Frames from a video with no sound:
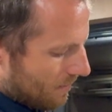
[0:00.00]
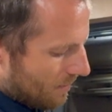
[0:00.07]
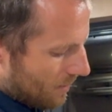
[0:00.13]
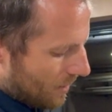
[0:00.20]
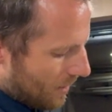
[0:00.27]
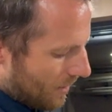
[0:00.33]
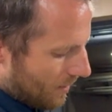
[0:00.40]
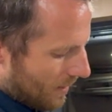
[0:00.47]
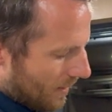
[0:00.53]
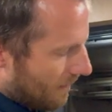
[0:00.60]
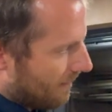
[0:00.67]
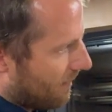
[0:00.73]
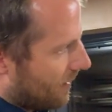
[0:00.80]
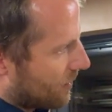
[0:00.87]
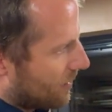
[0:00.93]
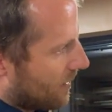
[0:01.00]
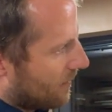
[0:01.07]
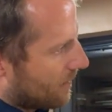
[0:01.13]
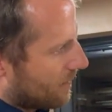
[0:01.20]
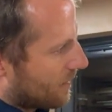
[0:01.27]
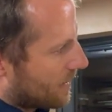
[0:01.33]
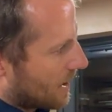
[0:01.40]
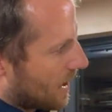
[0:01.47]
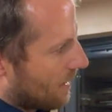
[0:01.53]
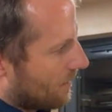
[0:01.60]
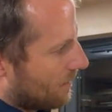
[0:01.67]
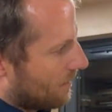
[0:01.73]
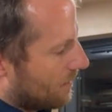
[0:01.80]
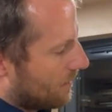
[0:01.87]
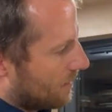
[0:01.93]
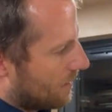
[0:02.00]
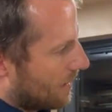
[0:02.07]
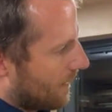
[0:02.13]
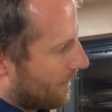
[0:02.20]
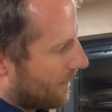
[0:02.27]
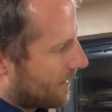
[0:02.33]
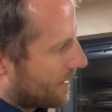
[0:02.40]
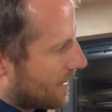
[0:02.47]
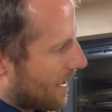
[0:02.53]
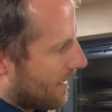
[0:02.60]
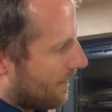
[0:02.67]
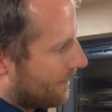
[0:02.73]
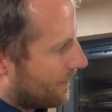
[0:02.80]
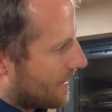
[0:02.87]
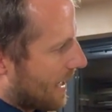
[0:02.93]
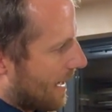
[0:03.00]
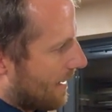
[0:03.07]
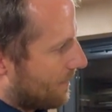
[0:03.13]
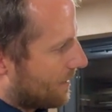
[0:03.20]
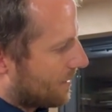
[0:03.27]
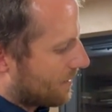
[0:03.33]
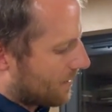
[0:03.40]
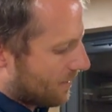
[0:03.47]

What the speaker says: you're doing it flush on. So different set of tabs